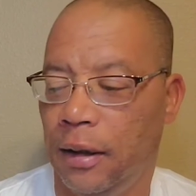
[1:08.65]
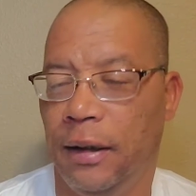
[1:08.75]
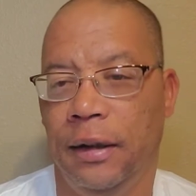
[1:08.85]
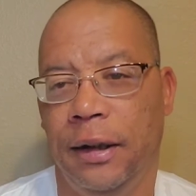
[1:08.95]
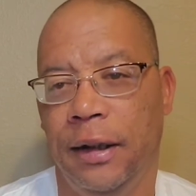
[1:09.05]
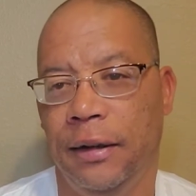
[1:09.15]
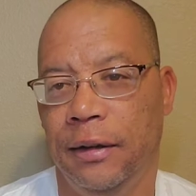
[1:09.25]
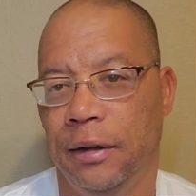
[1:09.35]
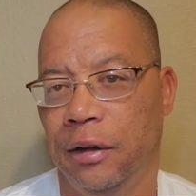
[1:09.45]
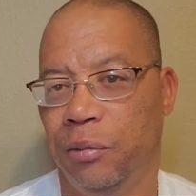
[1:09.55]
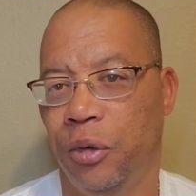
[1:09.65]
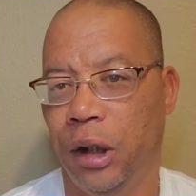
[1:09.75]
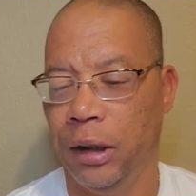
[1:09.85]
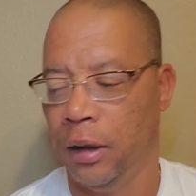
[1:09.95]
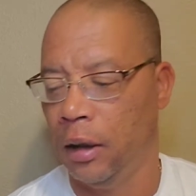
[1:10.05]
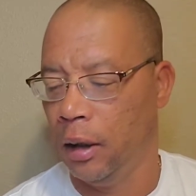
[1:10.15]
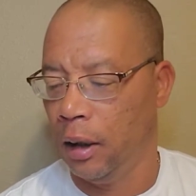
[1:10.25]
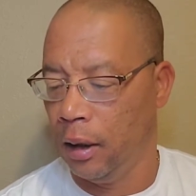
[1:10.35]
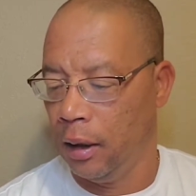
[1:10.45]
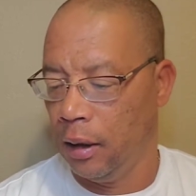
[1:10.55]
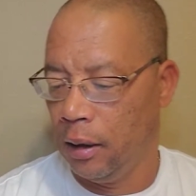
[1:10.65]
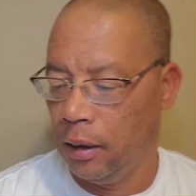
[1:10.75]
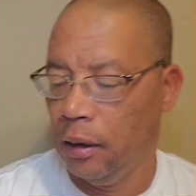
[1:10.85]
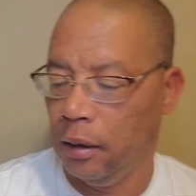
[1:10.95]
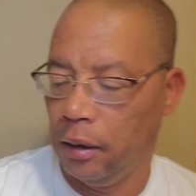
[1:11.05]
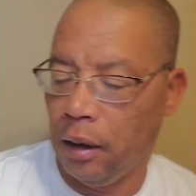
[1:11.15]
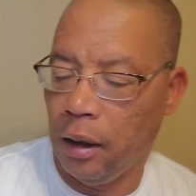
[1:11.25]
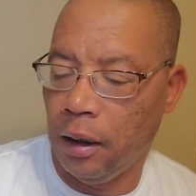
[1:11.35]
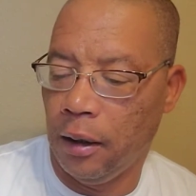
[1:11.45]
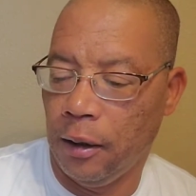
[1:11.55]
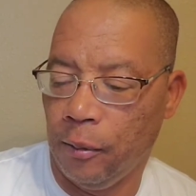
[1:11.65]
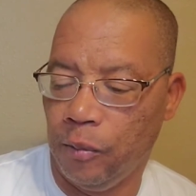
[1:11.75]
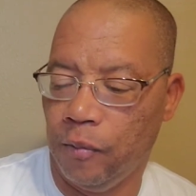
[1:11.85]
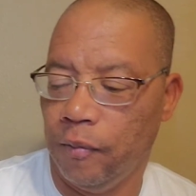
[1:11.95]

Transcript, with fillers: against the spread. Um,